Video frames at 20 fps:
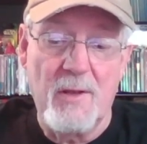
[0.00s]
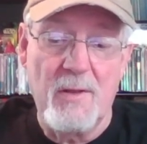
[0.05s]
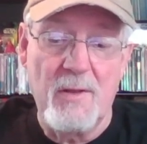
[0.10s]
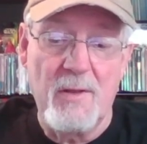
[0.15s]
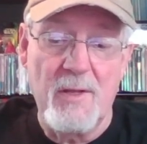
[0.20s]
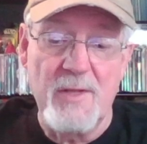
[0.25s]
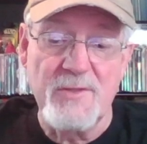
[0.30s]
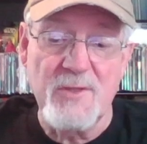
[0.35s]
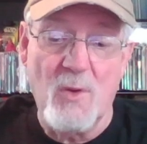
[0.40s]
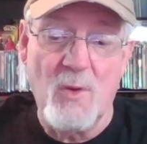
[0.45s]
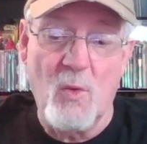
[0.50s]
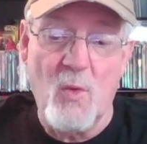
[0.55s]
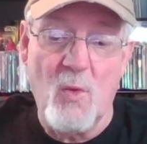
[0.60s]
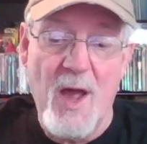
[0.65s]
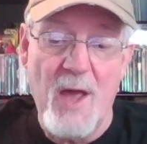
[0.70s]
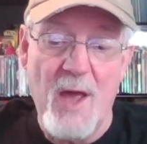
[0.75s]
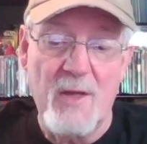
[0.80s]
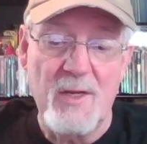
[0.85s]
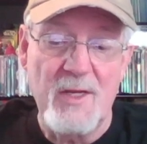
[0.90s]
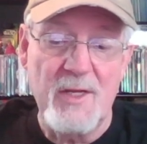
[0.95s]
it's a
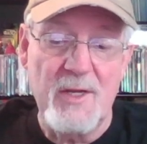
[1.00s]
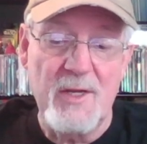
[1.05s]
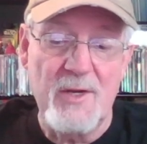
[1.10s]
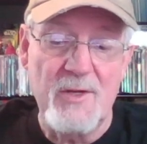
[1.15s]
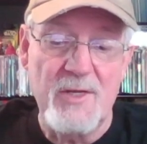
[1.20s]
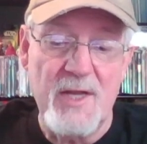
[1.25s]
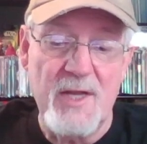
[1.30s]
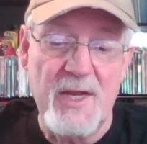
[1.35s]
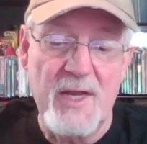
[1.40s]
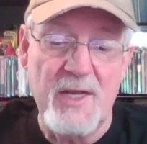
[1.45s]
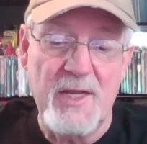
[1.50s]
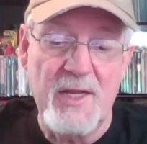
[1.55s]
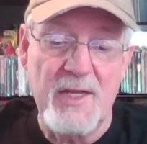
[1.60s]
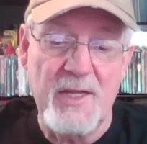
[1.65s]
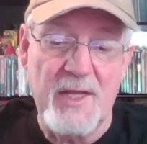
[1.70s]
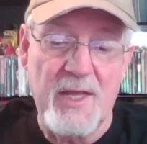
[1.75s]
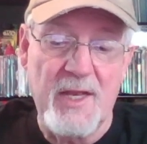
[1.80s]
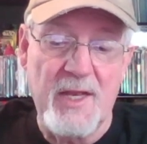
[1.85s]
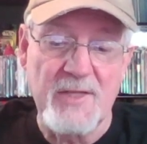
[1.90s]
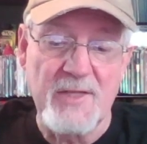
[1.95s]
wildly entertaining
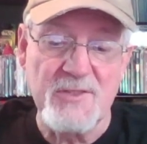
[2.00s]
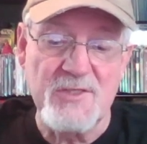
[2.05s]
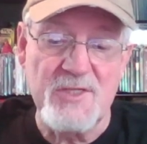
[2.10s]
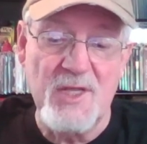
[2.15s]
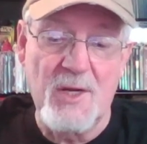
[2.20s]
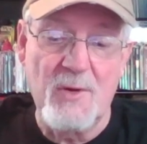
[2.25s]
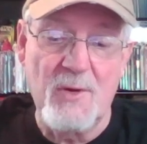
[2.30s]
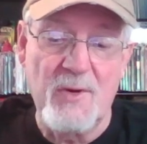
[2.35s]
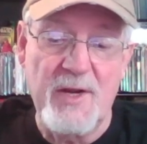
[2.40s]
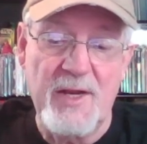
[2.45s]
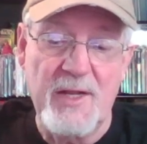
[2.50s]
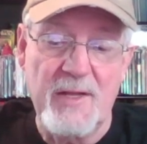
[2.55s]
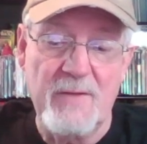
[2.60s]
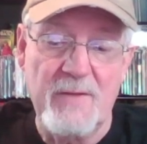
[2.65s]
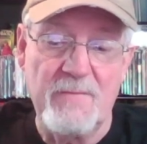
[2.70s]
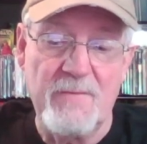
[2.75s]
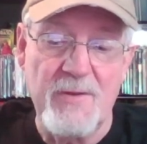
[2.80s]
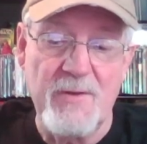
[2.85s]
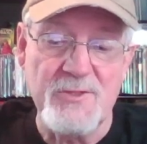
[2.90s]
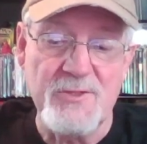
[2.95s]
and exhilarating
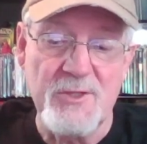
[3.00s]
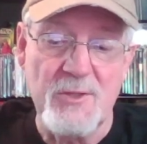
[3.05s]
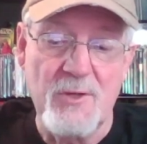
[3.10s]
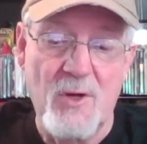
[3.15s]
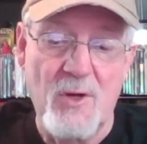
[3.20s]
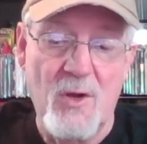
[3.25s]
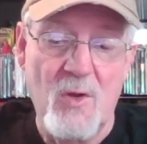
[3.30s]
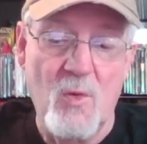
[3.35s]
adventure